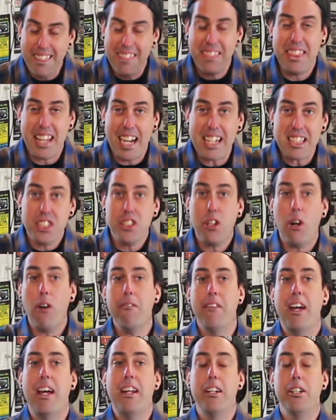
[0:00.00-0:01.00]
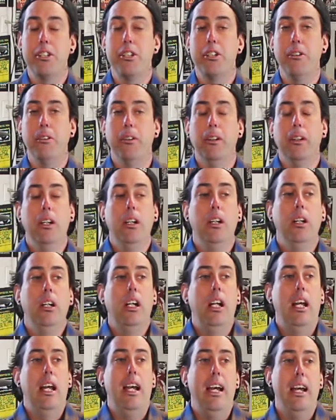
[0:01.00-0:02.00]
That solved that issue.
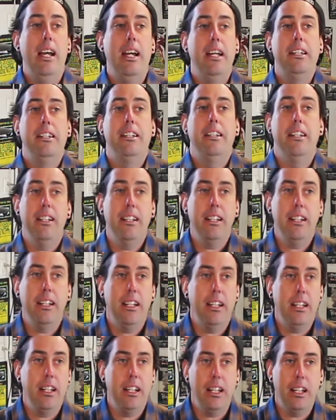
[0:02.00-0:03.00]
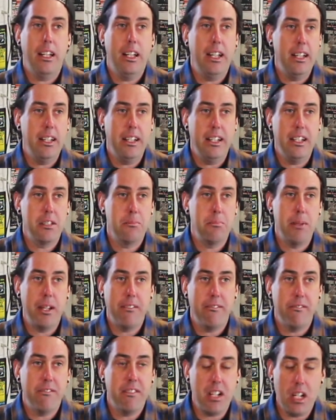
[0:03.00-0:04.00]
And it has
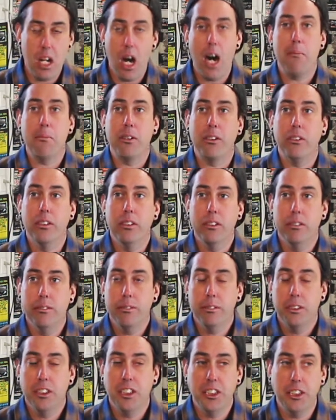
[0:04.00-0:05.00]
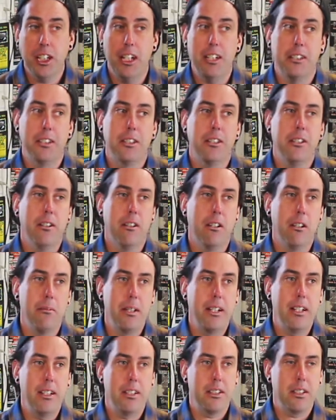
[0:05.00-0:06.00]
been phenomenal since,
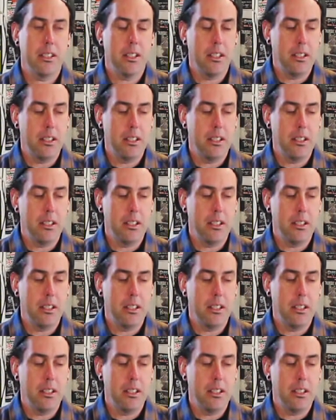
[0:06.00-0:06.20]
It's the